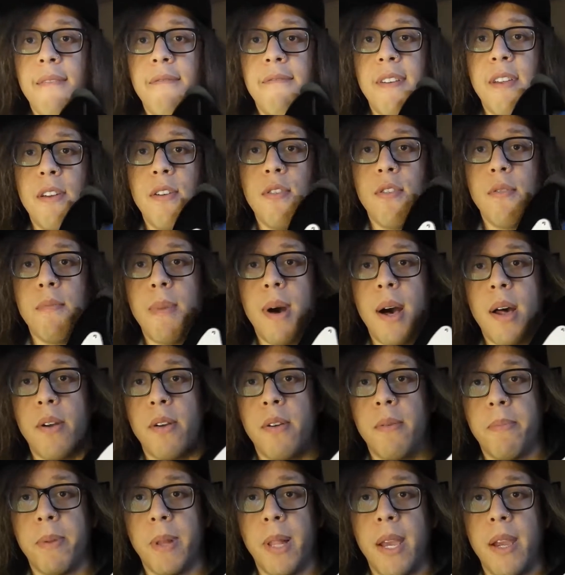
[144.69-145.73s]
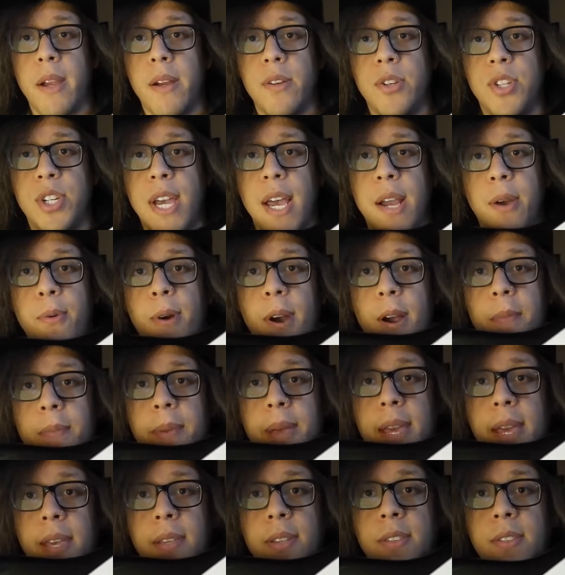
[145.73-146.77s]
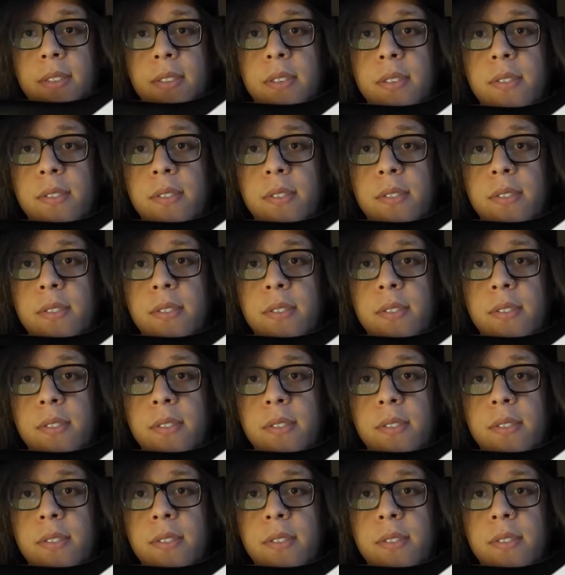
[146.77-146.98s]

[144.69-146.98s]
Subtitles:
Fender Modern Player Jaguar bass.